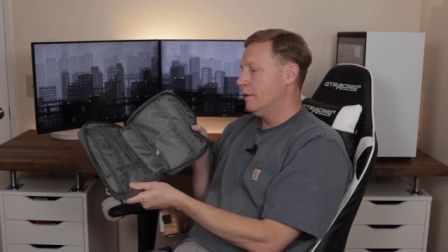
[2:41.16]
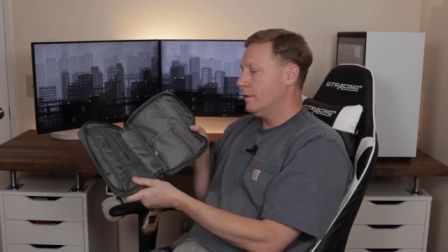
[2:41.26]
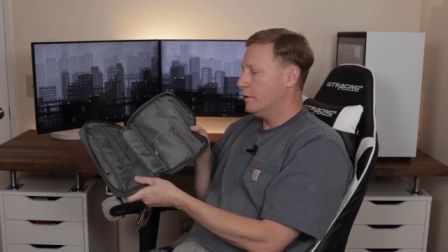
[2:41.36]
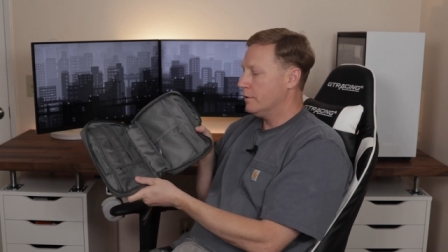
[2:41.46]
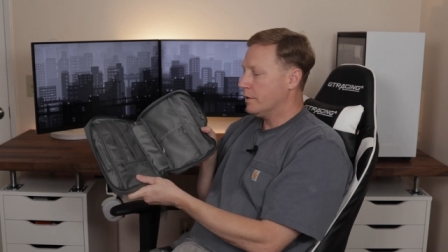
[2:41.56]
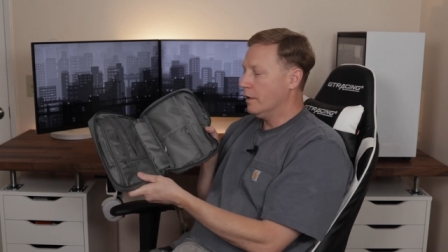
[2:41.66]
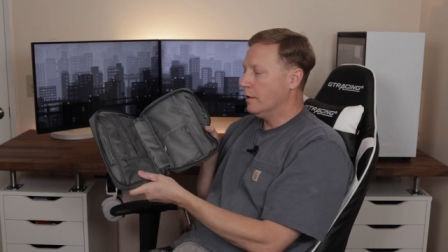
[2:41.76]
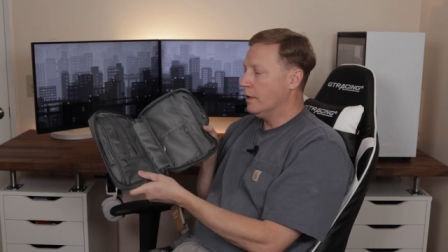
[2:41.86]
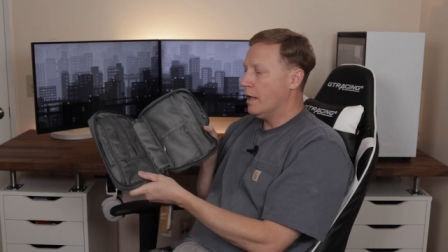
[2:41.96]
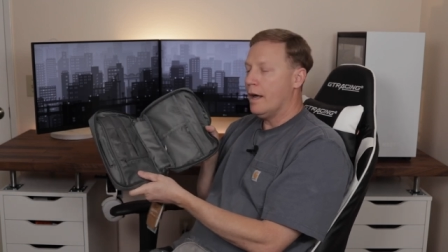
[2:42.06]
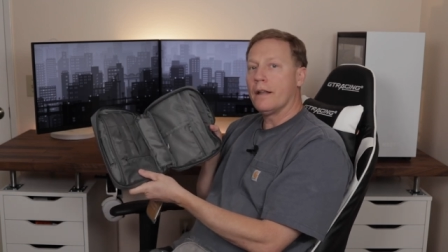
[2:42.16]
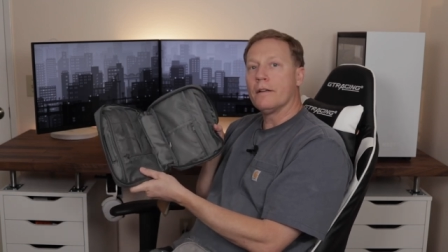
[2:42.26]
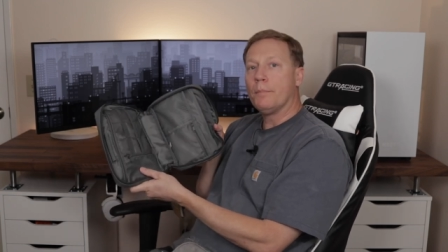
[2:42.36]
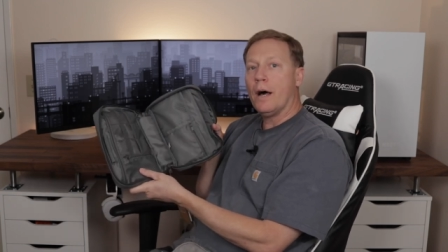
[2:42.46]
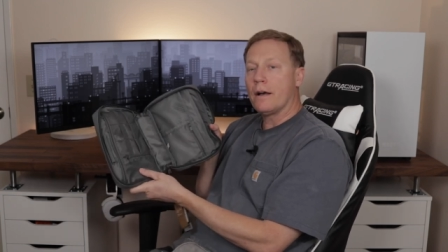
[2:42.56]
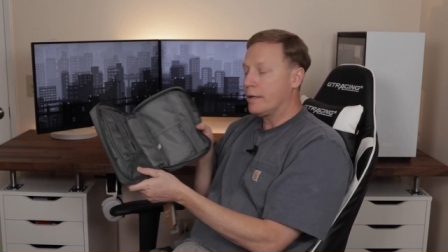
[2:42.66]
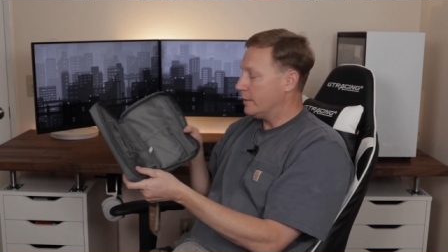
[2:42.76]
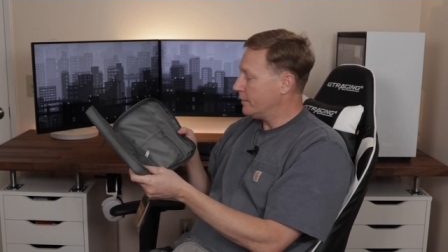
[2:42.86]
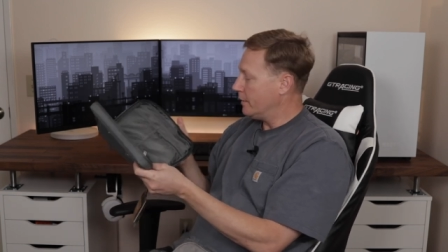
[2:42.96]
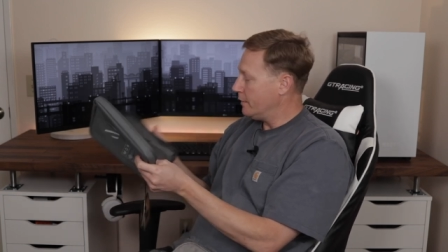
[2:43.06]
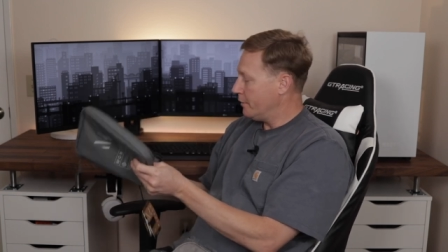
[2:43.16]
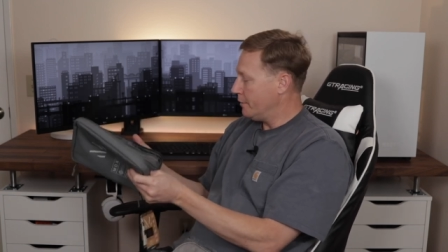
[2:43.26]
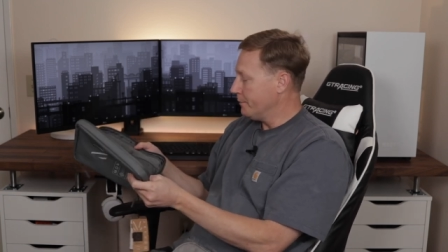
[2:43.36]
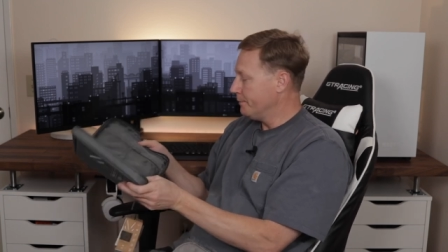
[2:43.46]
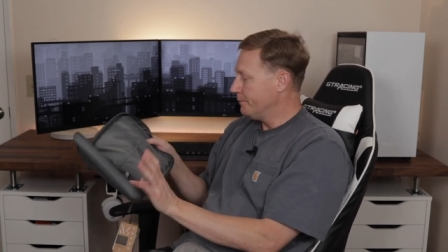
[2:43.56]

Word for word: There's a lot of pockets in here.